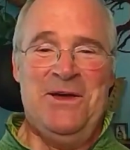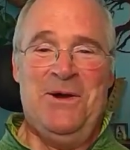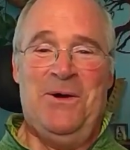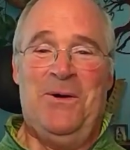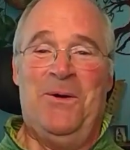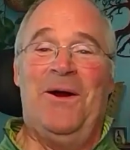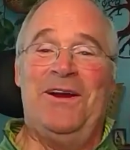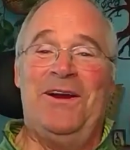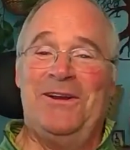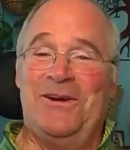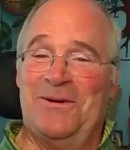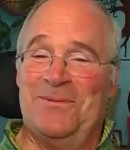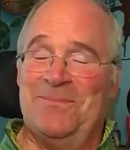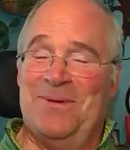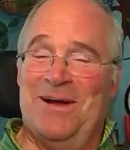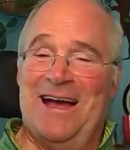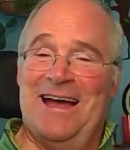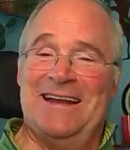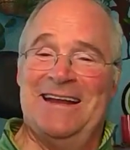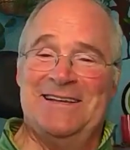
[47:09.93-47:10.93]
Or your
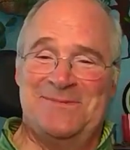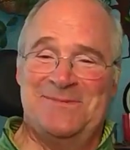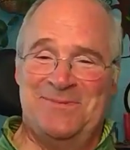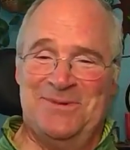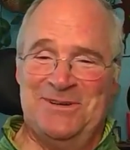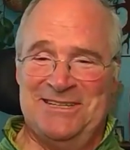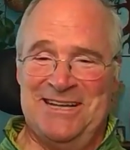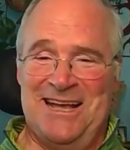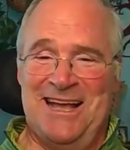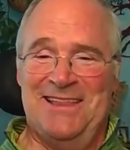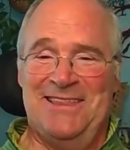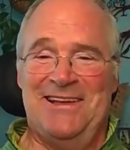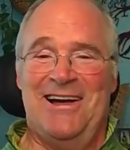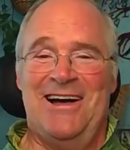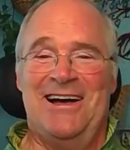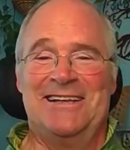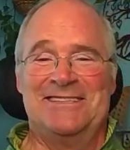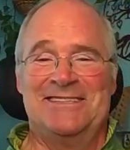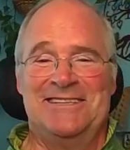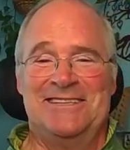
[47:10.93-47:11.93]
body's pushing out the
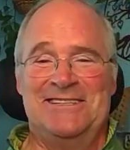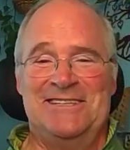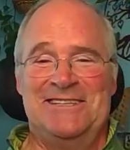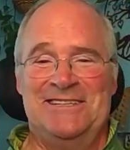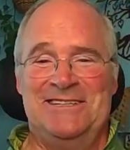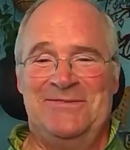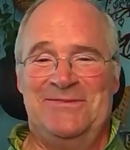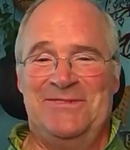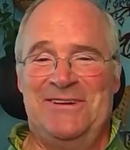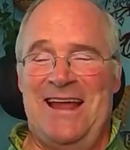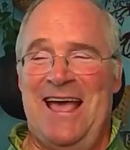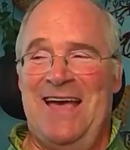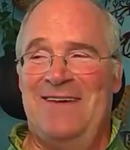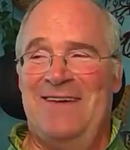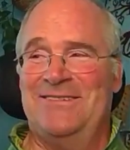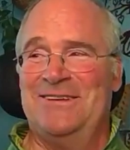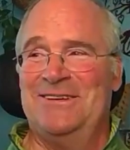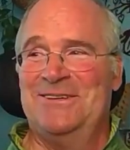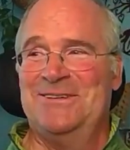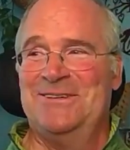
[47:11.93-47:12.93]
oxalates in different
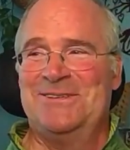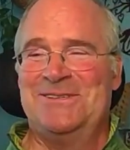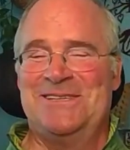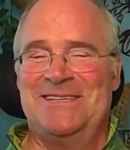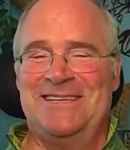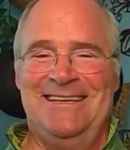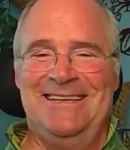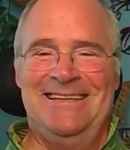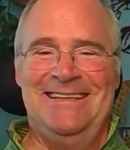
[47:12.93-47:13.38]
avenues.